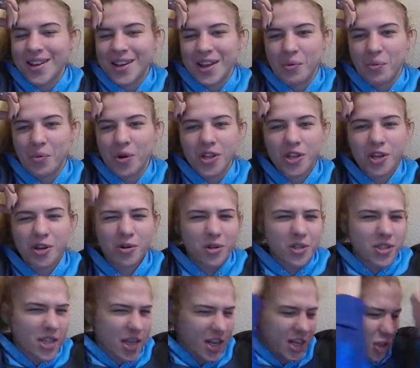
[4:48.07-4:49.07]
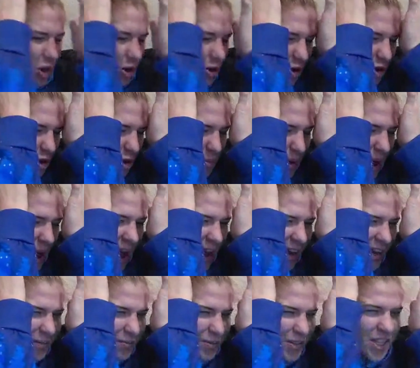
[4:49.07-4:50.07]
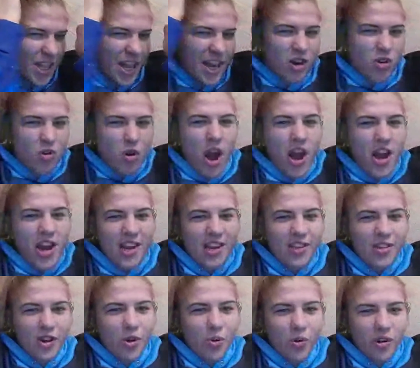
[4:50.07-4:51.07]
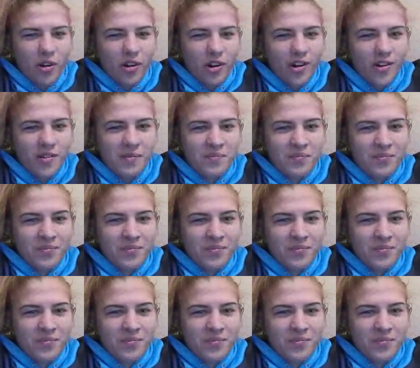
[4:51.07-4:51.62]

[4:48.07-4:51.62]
and one of the girls like turned her back and was like crying in the corner.